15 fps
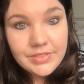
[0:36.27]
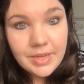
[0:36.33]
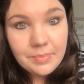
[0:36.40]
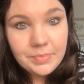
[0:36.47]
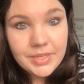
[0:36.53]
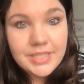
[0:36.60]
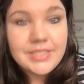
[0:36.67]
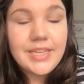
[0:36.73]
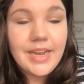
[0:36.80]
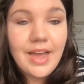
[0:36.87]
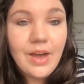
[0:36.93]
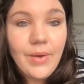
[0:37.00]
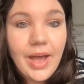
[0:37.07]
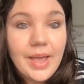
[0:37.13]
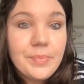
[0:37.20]
of templates and
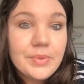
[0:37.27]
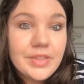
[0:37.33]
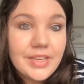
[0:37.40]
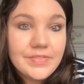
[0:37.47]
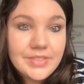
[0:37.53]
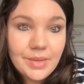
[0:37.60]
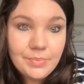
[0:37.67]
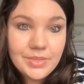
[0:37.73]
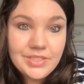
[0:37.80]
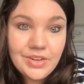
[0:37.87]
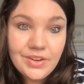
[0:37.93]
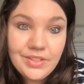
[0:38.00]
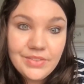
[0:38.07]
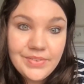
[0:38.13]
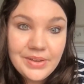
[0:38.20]
how I believe templates
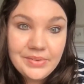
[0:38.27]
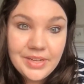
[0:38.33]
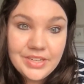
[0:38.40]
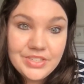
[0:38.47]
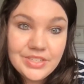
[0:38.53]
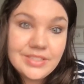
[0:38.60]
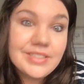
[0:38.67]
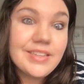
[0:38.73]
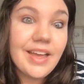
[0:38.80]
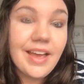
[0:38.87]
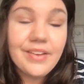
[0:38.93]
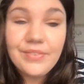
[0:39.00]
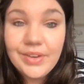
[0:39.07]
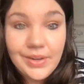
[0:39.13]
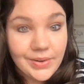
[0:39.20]
are the foundations to
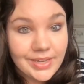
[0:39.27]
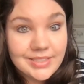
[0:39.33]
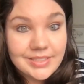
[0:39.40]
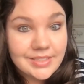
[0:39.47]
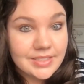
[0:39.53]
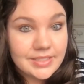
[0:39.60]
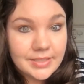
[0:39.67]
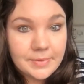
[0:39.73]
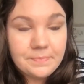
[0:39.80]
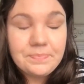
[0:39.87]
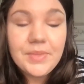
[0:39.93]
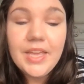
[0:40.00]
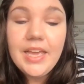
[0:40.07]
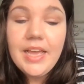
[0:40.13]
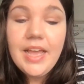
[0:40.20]
every great system.
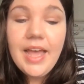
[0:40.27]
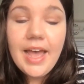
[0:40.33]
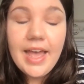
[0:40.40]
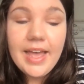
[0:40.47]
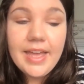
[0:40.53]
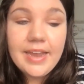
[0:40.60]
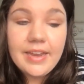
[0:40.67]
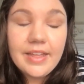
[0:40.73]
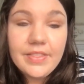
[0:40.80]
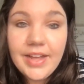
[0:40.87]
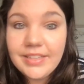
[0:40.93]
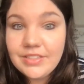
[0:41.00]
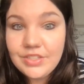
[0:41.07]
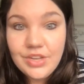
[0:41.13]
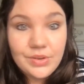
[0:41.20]
And
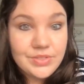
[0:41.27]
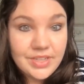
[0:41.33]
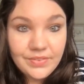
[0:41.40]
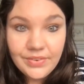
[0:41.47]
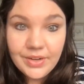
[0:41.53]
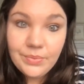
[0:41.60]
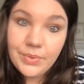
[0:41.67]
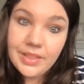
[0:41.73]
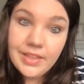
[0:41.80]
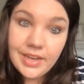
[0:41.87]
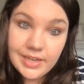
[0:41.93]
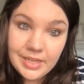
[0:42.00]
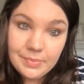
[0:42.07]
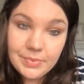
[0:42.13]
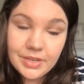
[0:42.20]
that's no different with
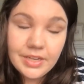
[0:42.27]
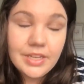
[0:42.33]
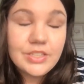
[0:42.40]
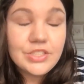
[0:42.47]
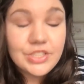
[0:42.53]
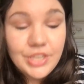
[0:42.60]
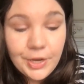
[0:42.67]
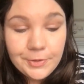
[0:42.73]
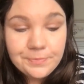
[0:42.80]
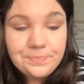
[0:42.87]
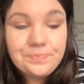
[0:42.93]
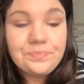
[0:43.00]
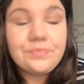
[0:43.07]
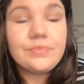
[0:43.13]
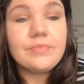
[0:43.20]
HoneyBook. So,
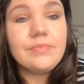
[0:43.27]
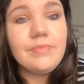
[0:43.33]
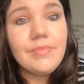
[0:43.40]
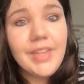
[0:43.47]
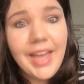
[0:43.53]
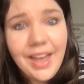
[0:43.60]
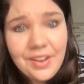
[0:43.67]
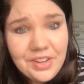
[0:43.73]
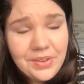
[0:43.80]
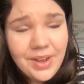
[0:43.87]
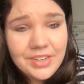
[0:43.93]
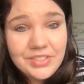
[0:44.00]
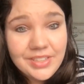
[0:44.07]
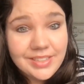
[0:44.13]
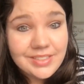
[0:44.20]
how do you
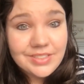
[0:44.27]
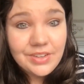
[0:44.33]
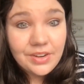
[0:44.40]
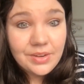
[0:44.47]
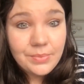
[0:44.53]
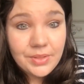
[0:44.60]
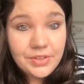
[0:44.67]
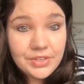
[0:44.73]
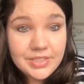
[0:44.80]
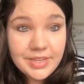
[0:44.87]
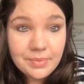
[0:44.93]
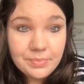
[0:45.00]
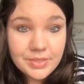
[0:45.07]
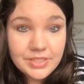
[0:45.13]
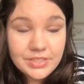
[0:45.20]
actually get started with your
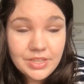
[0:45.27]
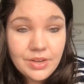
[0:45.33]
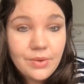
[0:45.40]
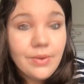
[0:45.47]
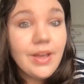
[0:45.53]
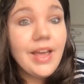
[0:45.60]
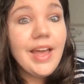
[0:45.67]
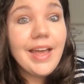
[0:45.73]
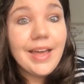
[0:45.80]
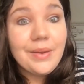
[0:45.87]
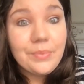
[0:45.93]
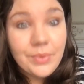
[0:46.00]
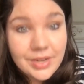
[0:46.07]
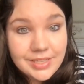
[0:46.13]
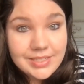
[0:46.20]
templates though?
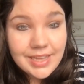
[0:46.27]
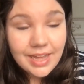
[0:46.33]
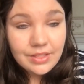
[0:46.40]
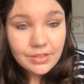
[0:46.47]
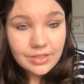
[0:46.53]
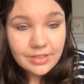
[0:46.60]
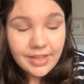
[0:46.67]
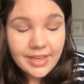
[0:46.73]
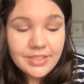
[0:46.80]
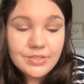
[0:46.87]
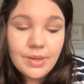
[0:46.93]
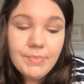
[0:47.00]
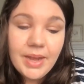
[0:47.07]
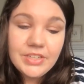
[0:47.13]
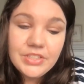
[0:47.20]
And what does that look like?
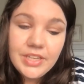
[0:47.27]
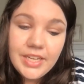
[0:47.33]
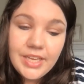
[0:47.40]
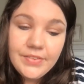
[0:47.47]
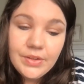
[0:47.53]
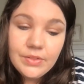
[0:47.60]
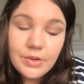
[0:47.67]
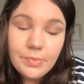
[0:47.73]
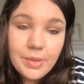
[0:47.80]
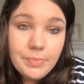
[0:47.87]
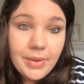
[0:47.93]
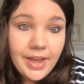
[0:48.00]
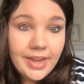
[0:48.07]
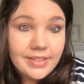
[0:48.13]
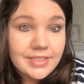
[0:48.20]
So, I'm actually going to give you a little bit
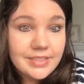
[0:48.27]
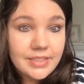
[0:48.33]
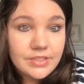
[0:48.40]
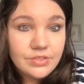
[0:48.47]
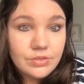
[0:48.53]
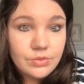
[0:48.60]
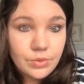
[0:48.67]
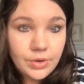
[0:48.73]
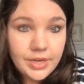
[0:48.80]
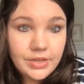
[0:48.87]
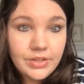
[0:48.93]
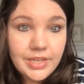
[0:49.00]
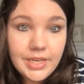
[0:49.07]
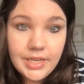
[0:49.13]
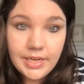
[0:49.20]
behind the scenes
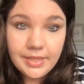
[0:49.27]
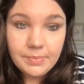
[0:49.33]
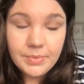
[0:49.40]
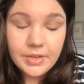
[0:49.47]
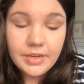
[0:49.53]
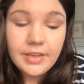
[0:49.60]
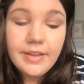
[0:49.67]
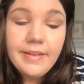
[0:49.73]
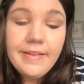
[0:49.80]
tutorial in HoneyBook